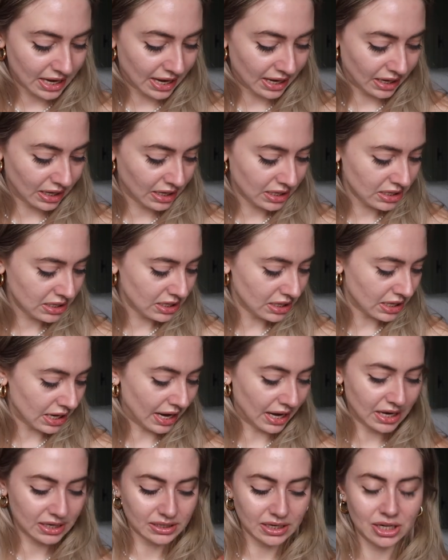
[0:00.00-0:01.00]
thing that
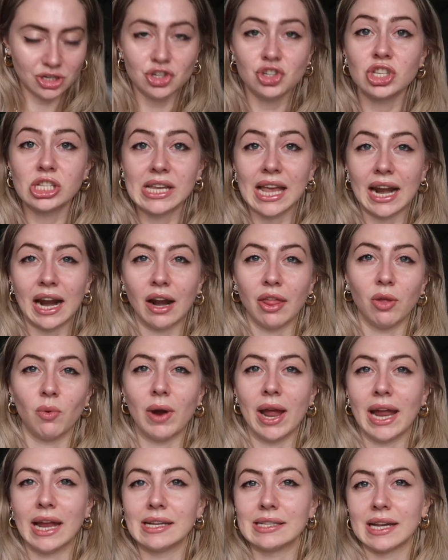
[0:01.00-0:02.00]
I guess I can just get out of the
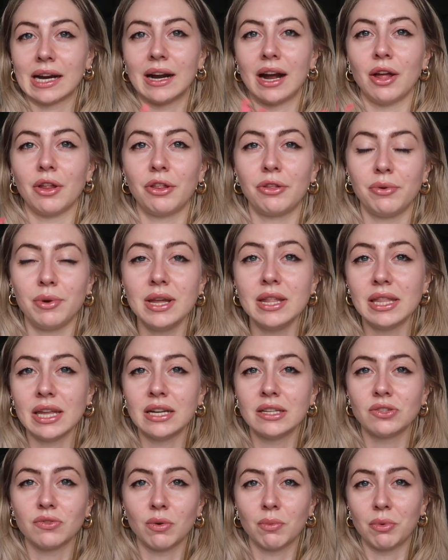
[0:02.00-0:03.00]
way is I got three
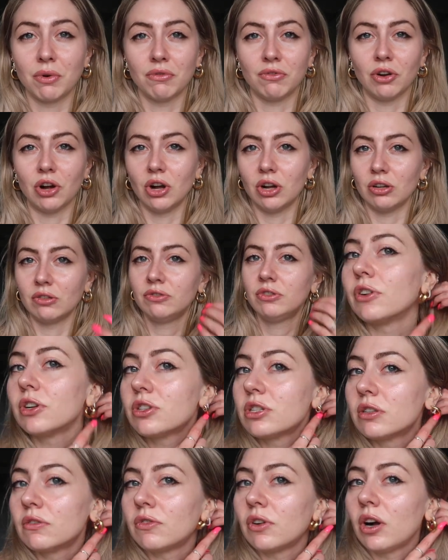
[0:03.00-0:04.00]
things from Revolve.
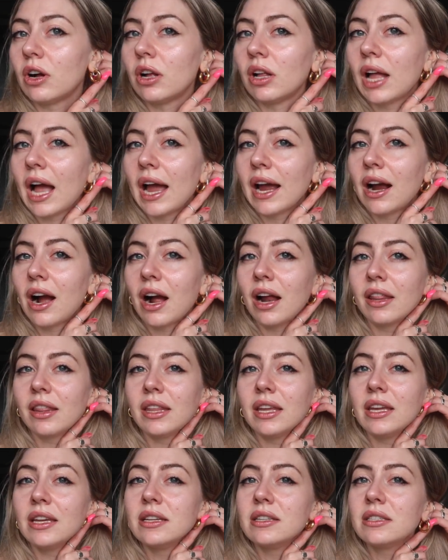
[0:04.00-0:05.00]
First of all, haul. I got
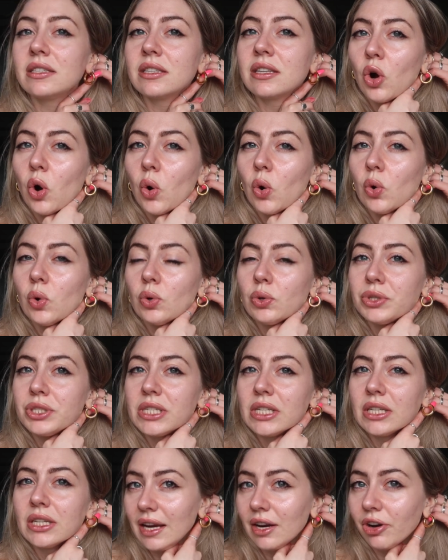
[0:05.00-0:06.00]
these
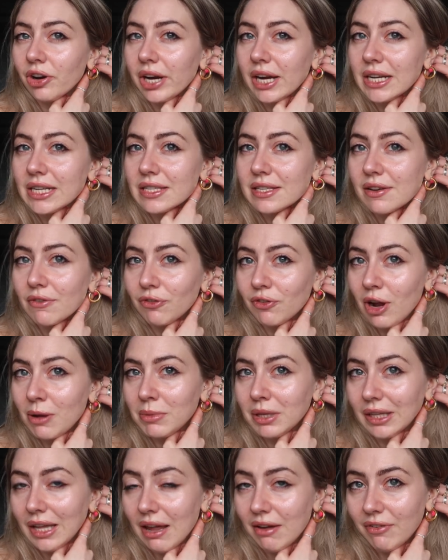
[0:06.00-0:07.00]
gold earrings
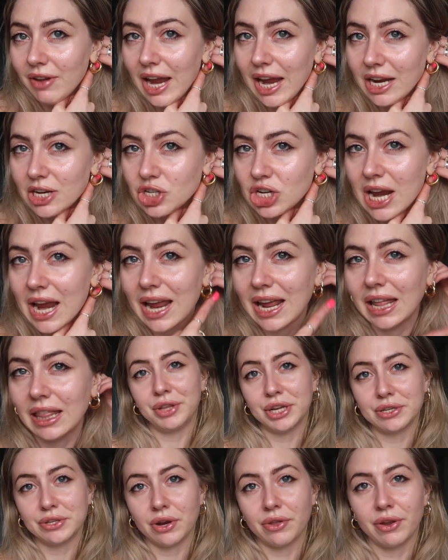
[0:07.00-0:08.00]
from Love AJ.
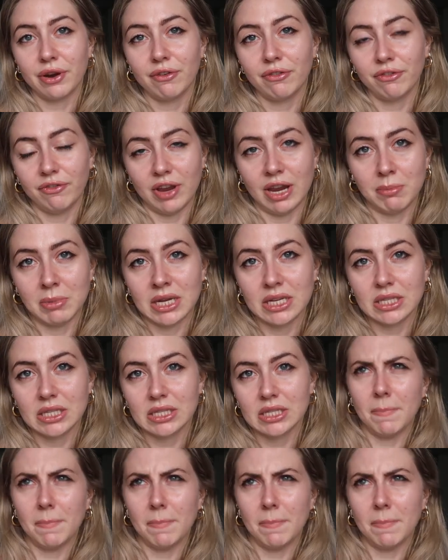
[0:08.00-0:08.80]
These are their famous